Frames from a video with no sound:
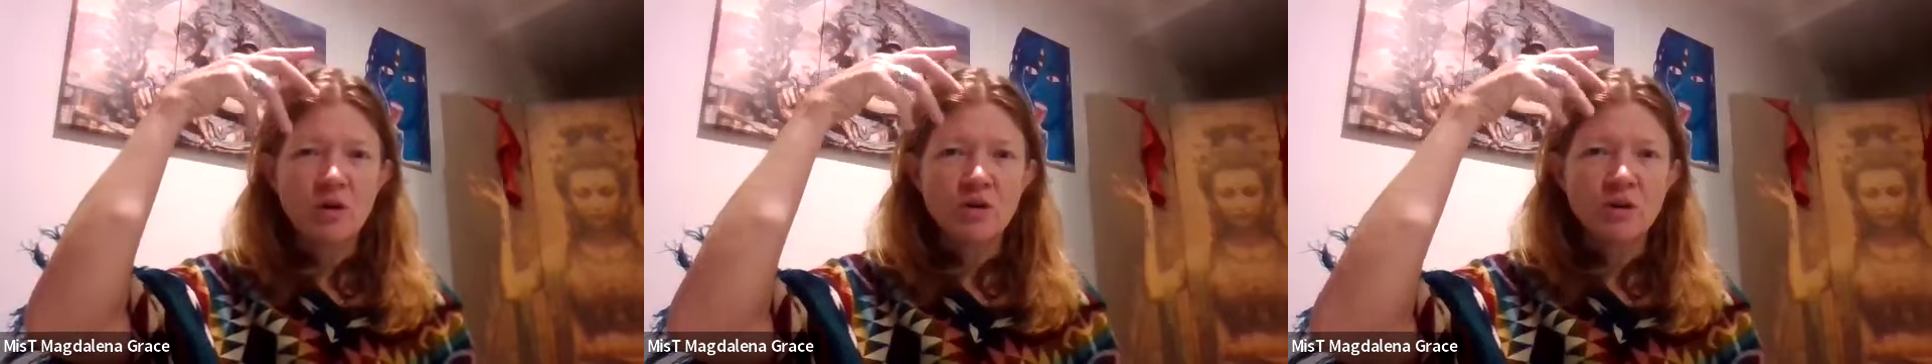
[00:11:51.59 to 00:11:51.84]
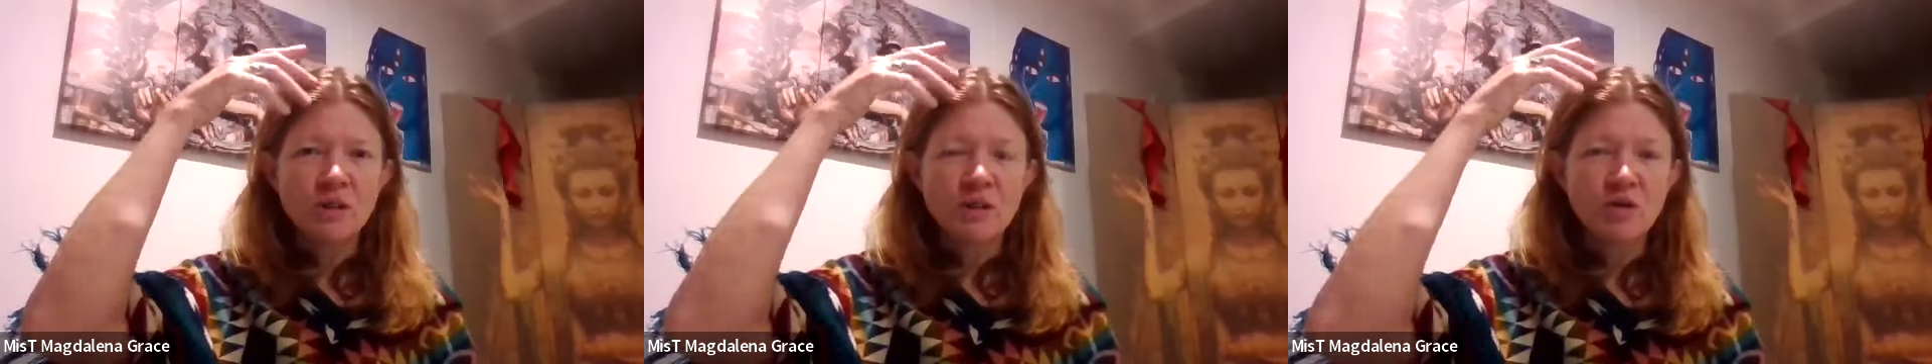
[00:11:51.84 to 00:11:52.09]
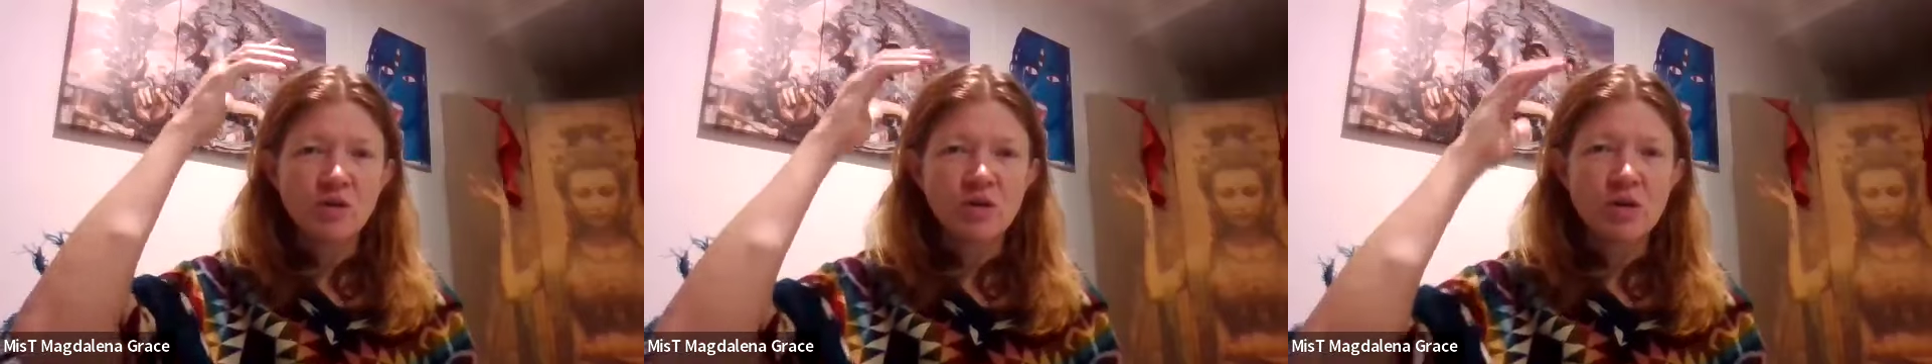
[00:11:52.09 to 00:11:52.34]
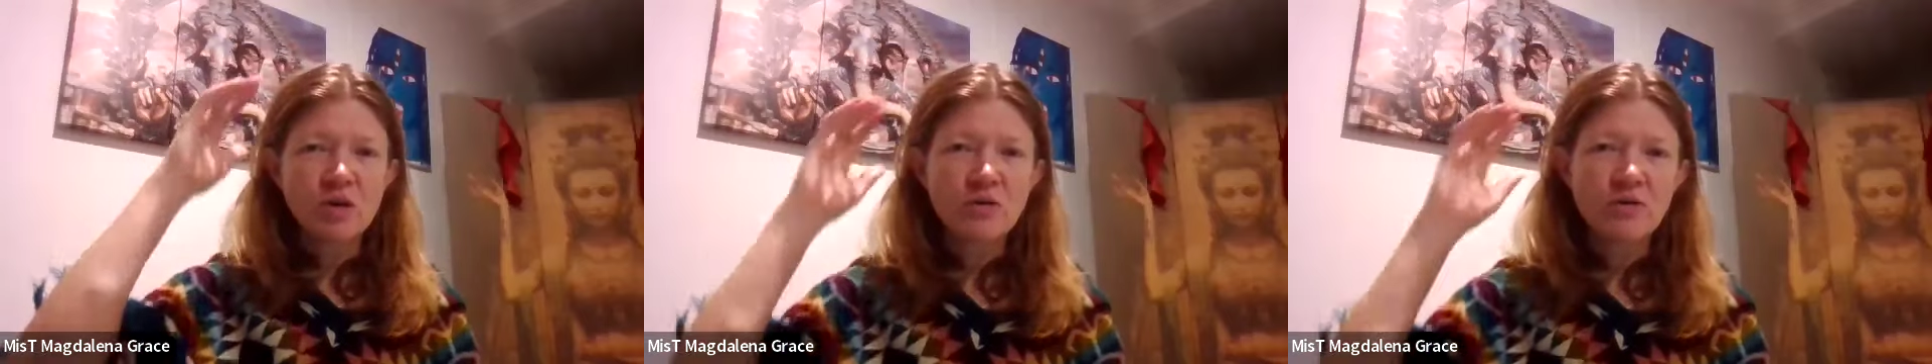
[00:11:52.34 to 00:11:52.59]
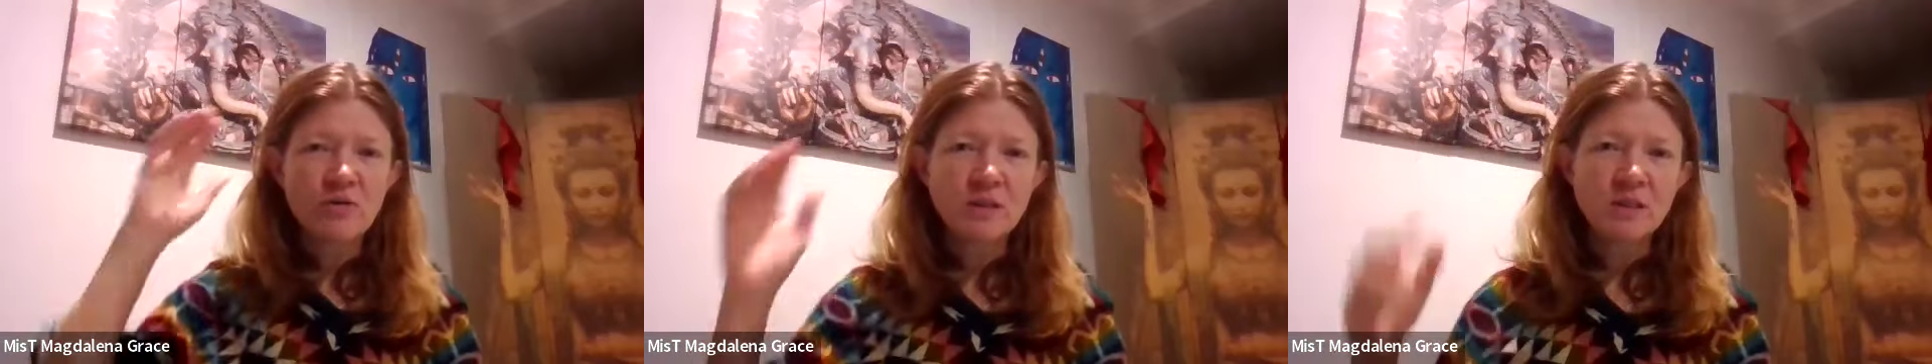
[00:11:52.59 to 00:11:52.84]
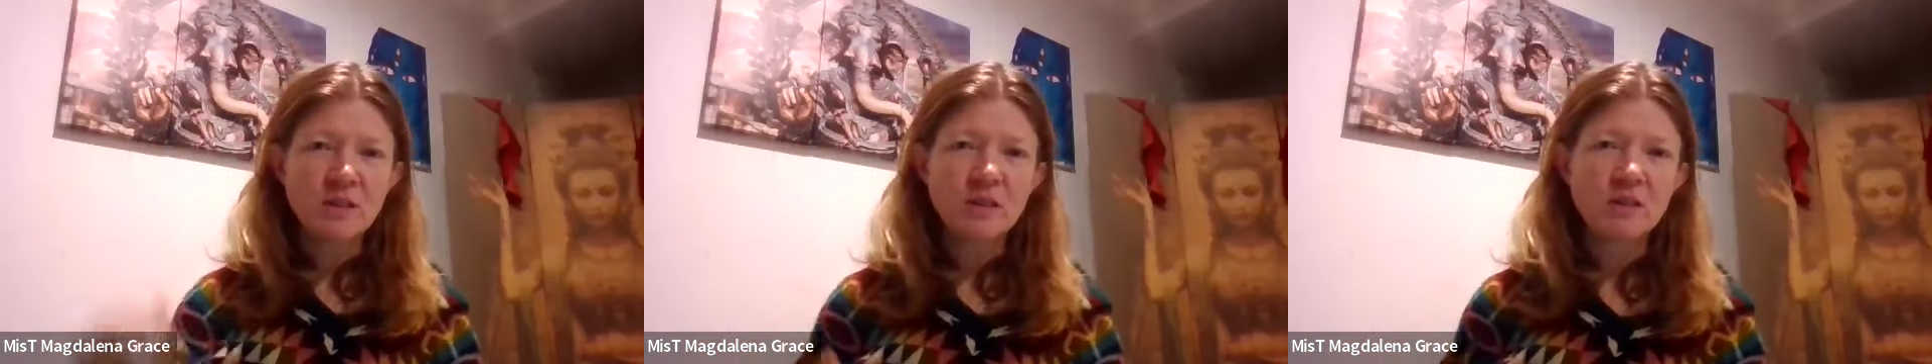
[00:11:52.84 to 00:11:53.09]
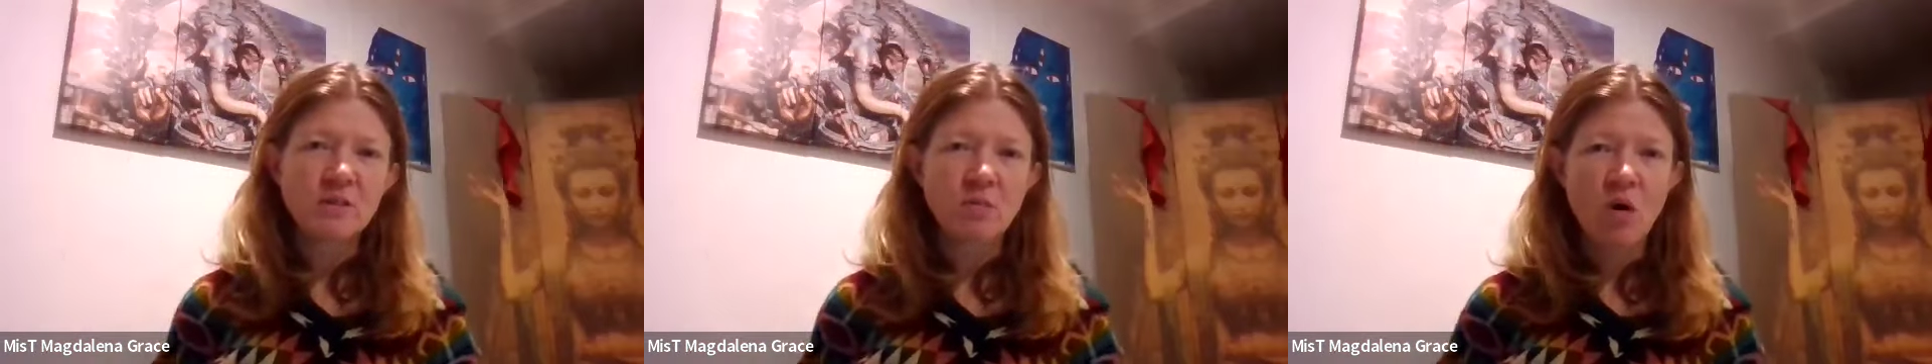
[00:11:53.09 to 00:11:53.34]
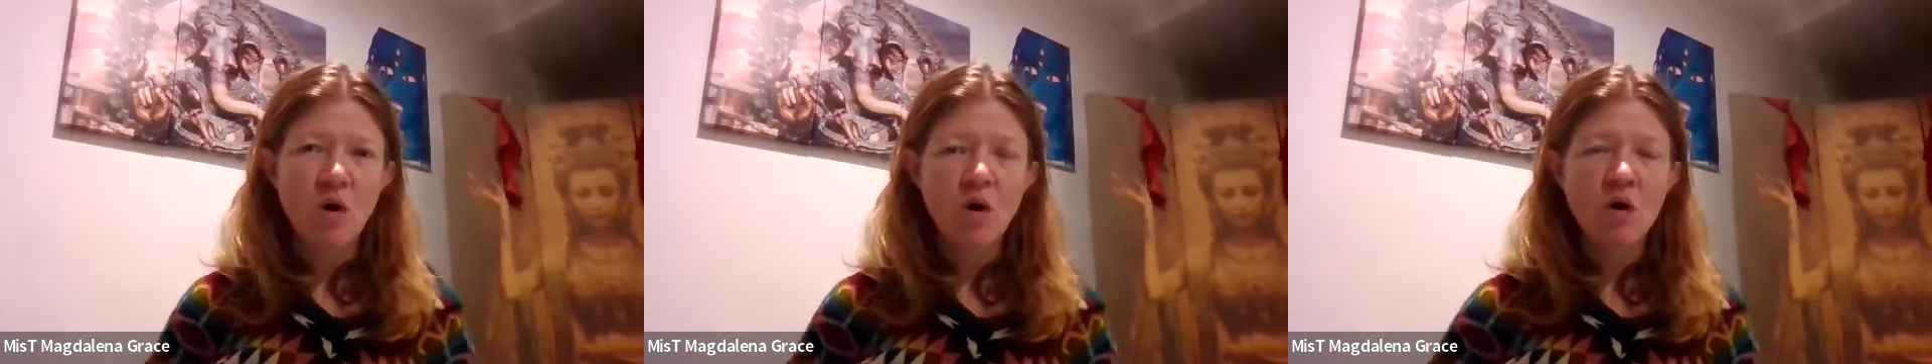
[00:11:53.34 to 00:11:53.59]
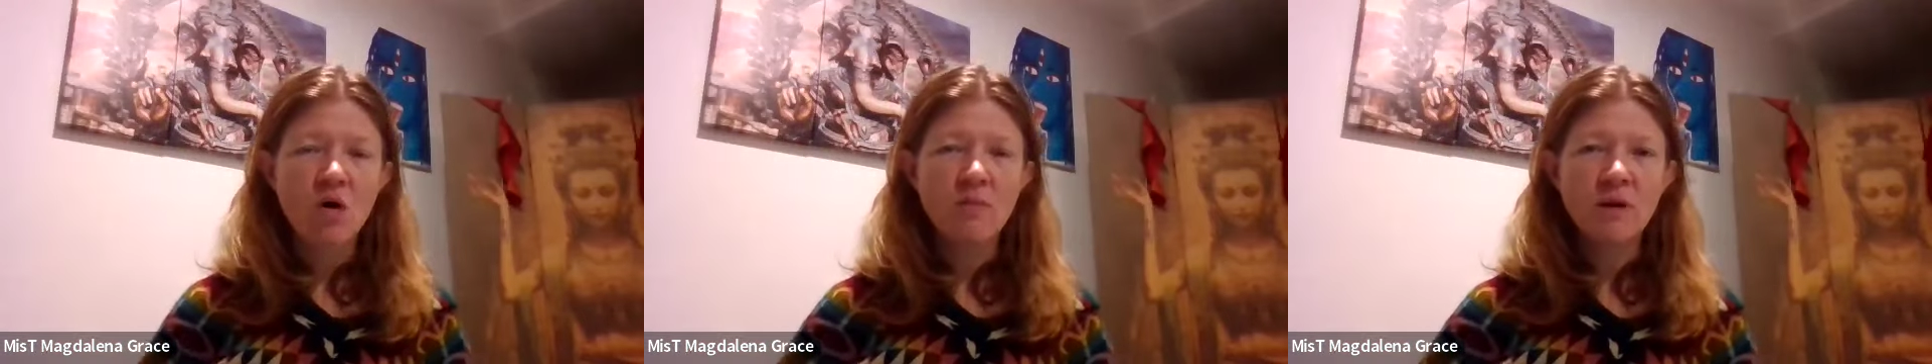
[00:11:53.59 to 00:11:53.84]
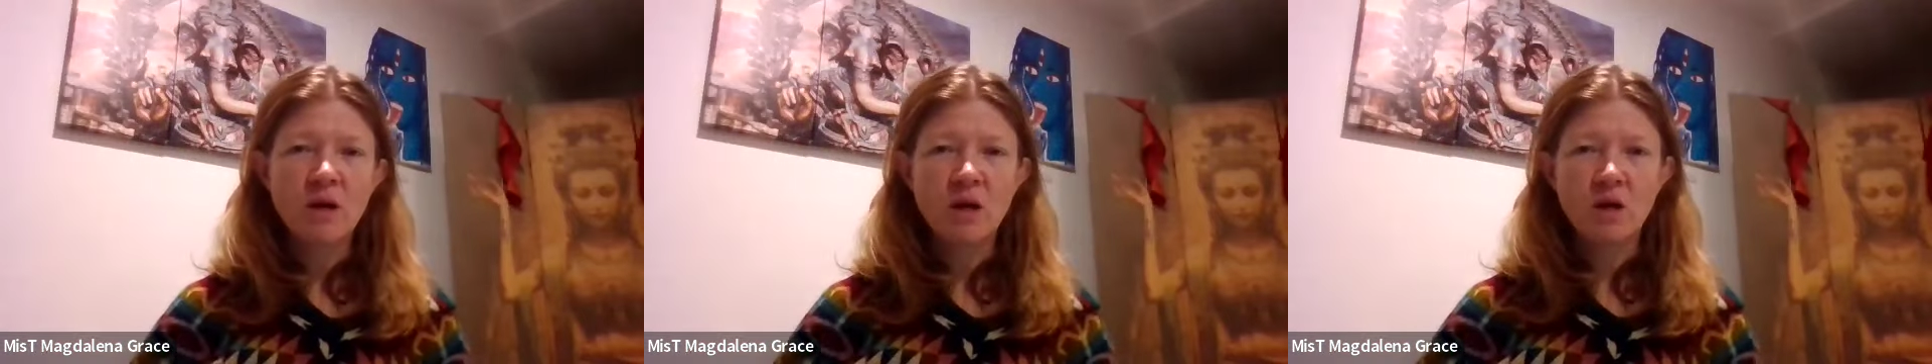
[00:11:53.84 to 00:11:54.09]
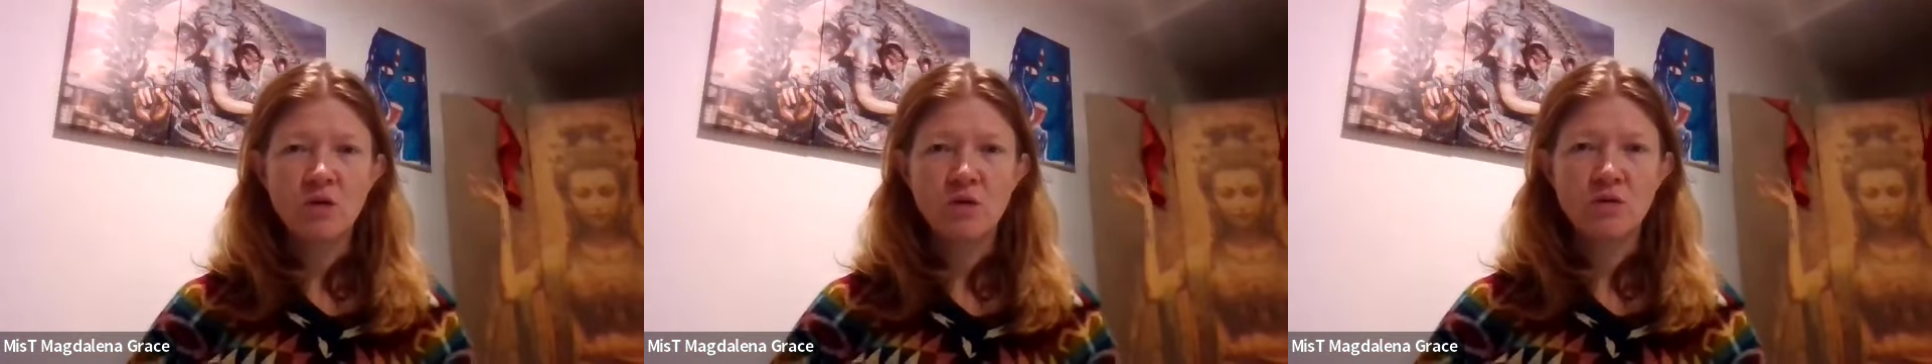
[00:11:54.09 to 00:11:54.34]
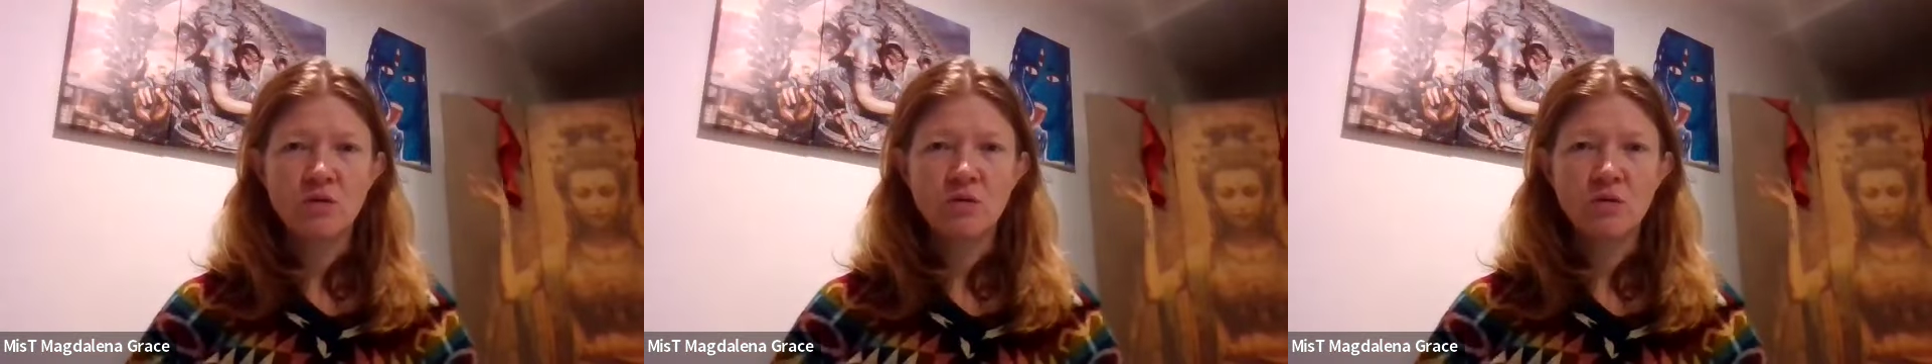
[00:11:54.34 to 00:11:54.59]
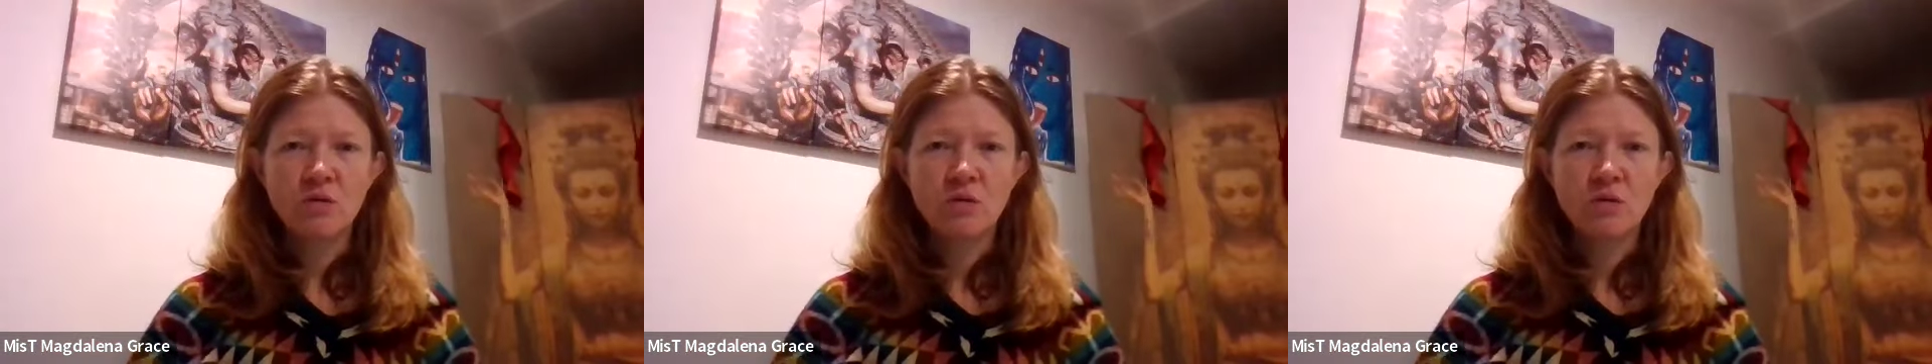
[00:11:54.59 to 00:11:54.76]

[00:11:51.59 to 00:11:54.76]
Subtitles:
central nervous system, calming you,